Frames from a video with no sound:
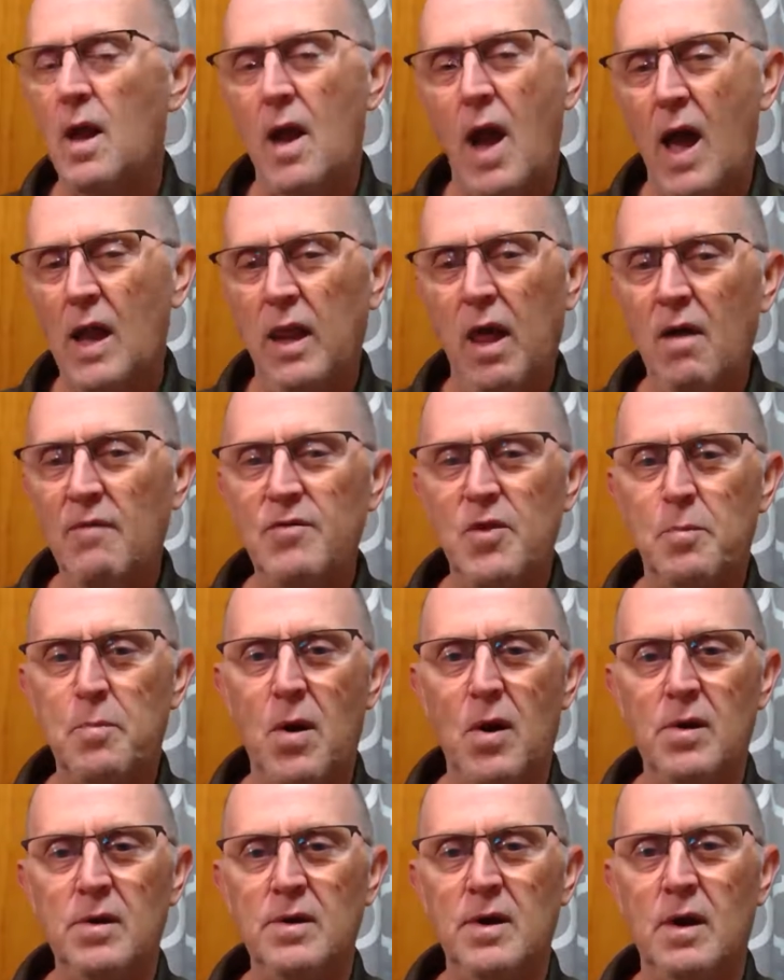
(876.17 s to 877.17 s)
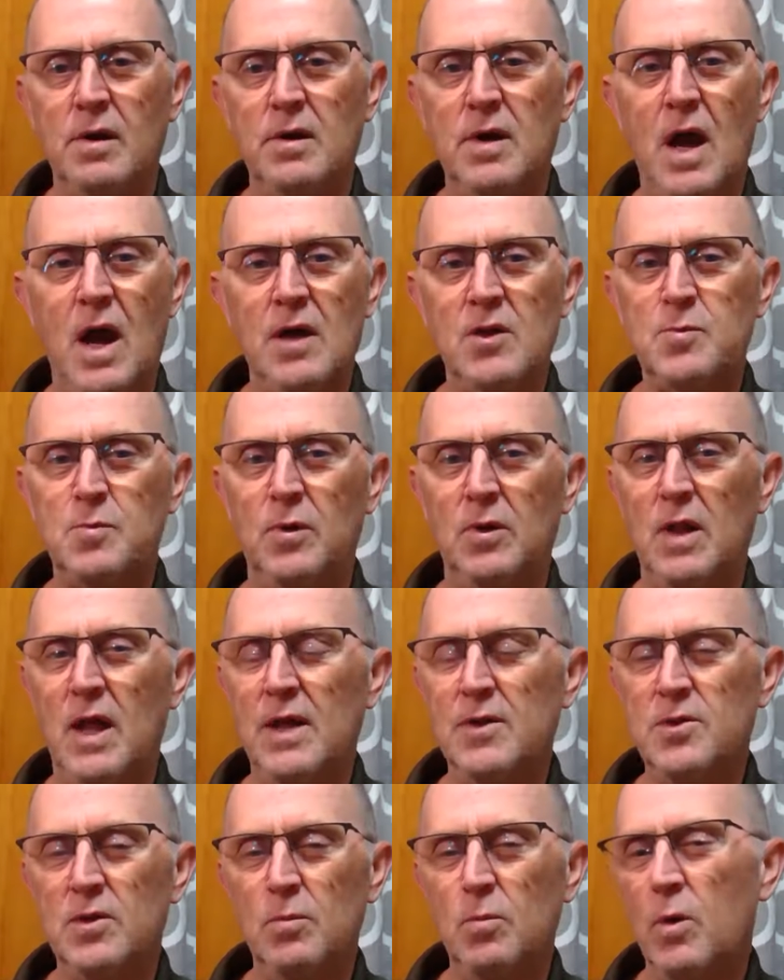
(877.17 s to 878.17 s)
I love the part in our gospel
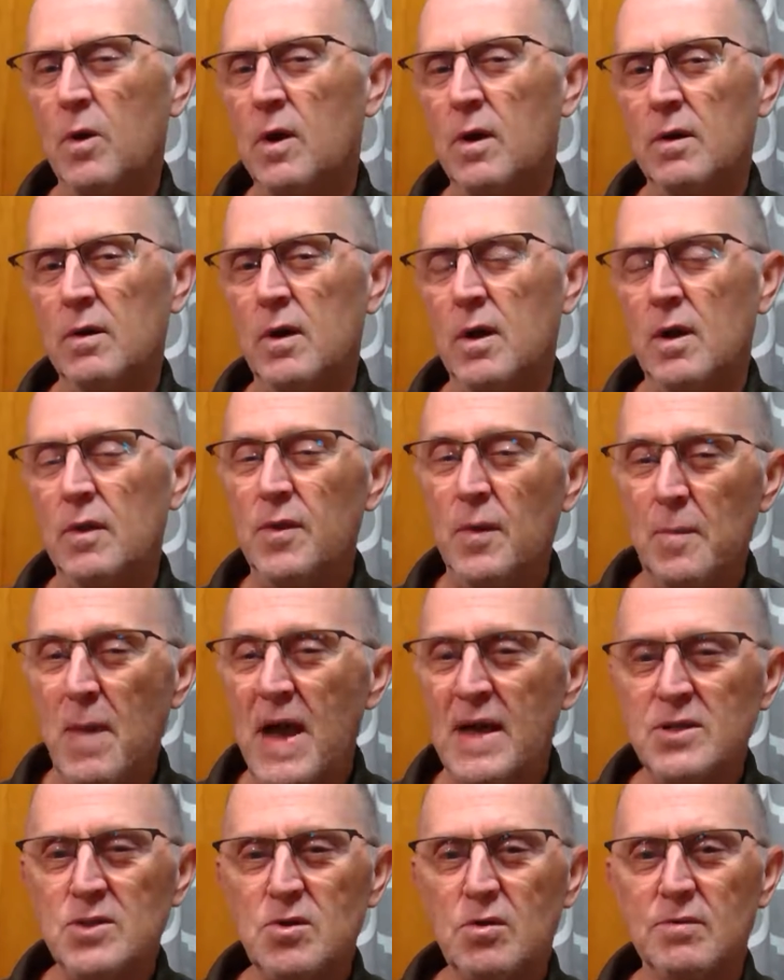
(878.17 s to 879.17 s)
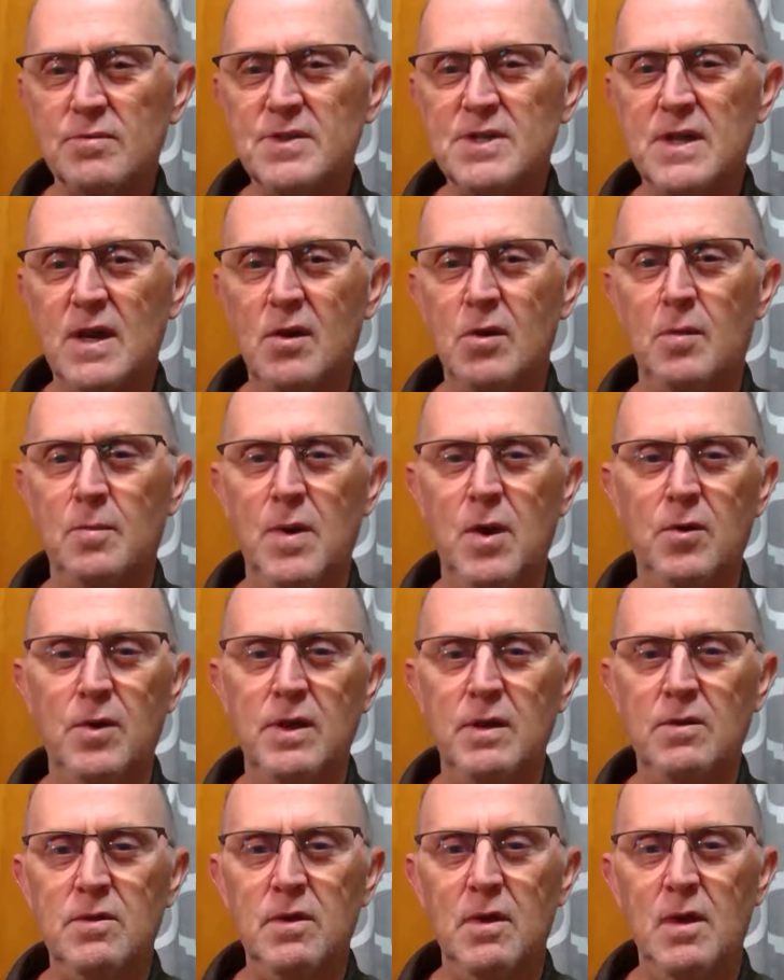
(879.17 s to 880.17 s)
lesson where the master of
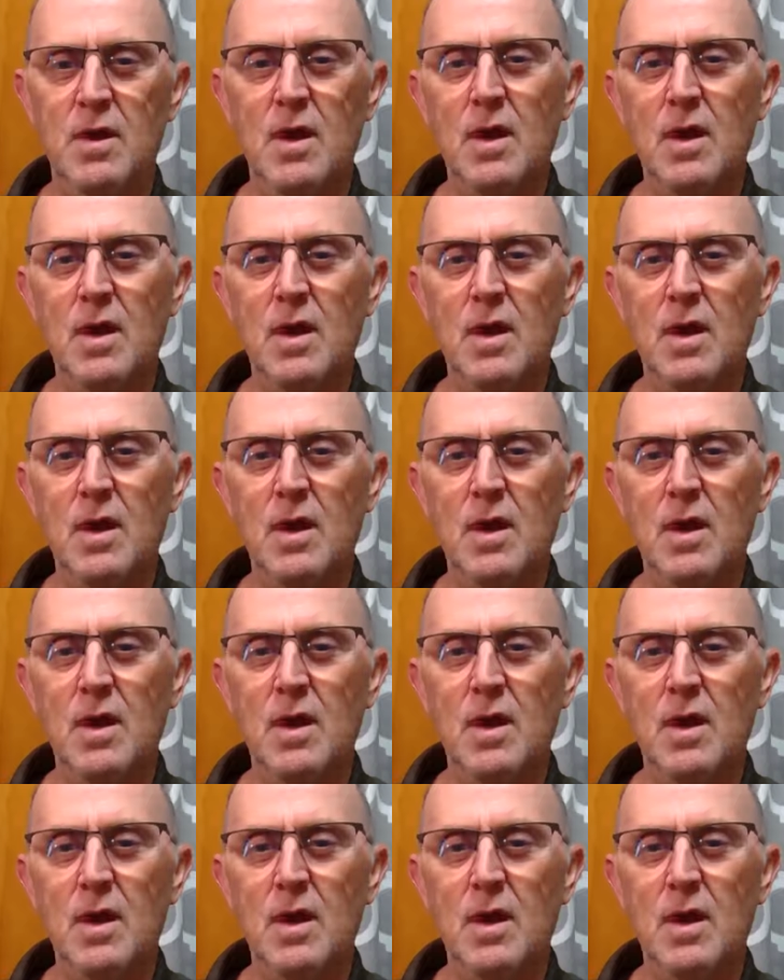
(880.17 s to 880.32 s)
ceremonies,